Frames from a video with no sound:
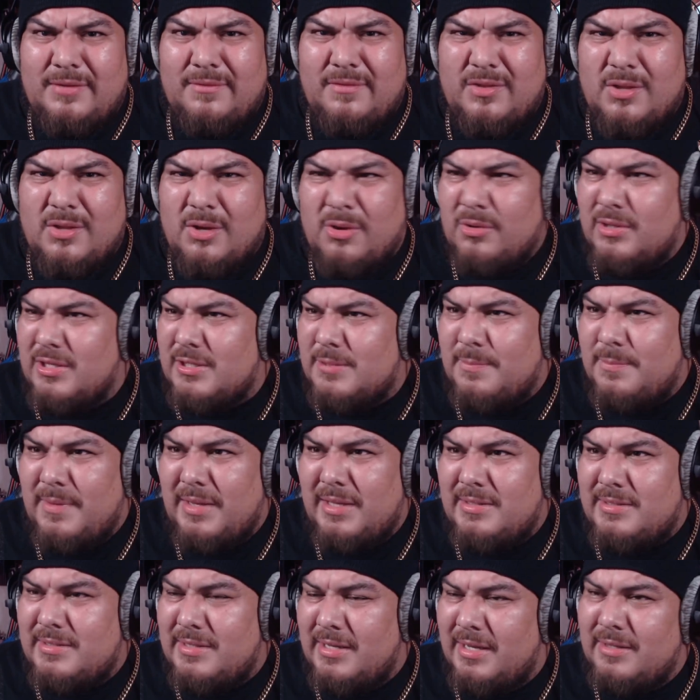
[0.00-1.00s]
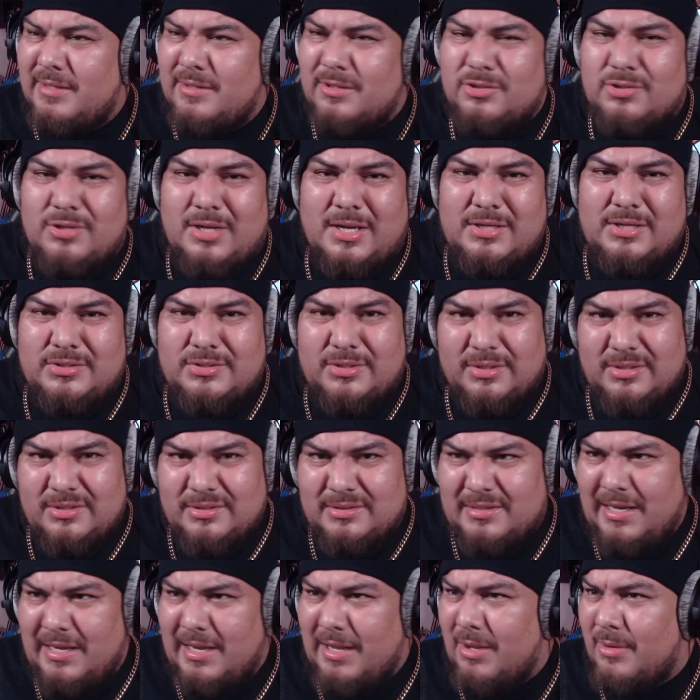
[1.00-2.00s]
Even though this big today, they're trying to shut
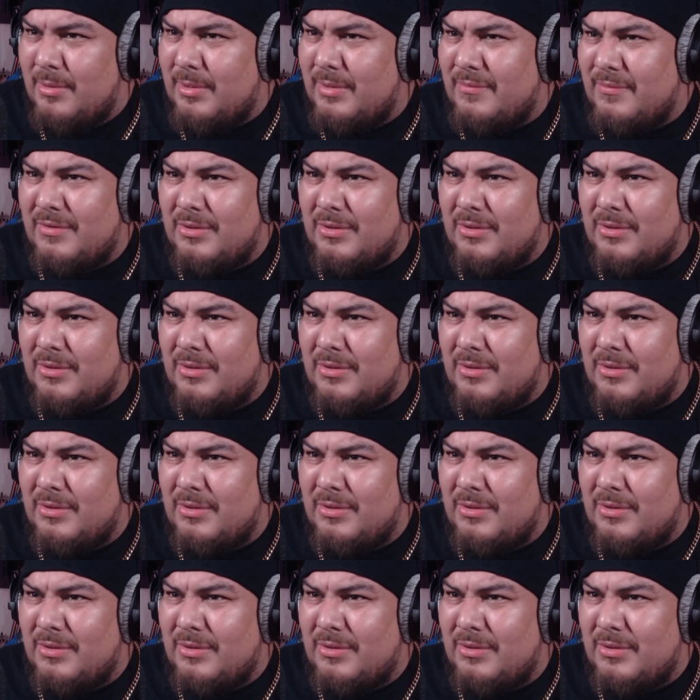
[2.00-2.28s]
us down.